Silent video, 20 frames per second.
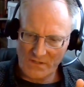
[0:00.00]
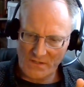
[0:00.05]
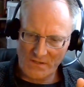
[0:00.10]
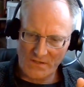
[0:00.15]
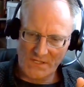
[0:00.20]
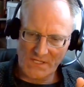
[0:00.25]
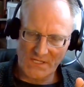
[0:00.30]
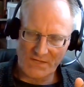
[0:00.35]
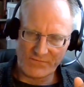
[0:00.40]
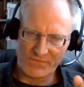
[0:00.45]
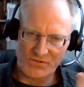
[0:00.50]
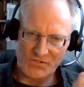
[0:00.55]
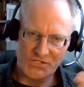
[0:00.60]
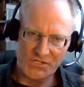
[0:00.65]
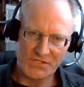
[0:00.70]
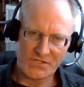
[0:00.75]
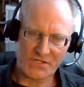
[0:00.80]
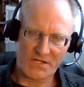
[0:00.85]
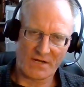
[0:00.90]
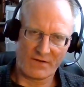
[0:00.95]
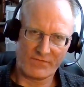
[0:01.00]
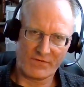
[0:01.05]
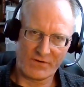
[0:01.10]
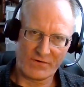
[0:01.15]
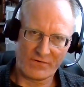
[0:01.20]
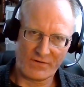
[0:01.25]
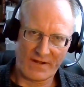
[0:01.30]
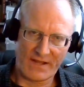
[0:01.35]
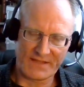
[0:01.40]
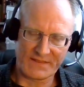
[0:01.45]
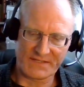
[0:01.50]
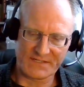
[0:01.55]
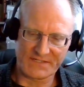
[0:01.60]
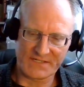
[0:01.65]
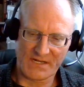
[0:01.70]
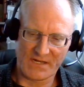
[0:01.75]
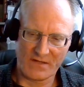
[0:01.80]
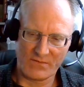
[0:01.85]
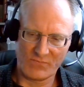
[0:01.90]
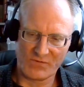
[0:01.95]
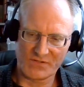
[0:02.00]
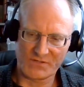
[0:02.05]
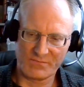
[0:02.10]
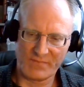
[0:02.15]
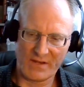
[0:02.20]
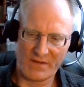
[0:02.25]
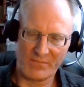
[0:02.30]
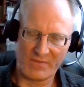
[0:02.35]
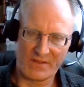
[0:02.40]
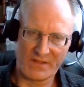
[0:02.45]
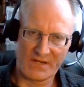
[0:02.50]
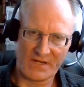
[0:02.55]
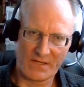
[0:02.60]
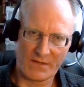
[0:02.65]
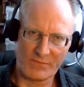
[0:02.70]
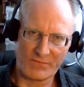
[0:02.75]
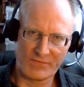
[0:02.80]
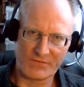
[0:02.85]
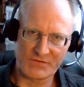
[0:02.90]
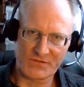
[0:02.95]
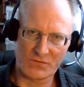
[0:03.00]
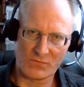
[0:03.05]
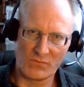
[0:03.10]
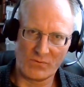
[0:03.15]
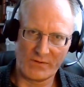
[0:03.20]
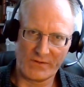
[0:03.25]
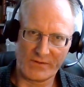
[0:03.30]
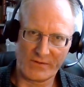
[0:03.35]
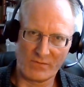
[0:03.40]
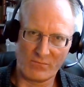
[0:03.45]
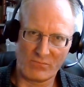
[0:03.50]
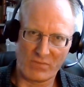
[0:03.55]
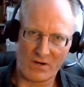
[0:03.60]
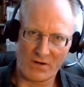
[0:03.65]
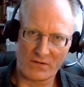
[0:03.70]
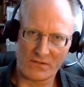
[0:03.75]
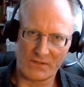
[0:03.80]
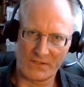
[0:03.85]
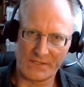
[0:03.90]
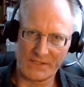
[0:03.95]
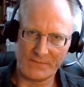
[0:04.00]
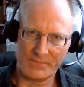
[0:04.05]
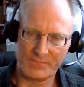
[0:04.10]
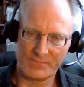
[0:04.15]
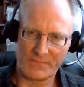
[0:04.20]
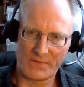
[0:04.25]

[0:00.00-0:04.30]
the Virginia governor at the time was a man by the name of Sir William Berkeley,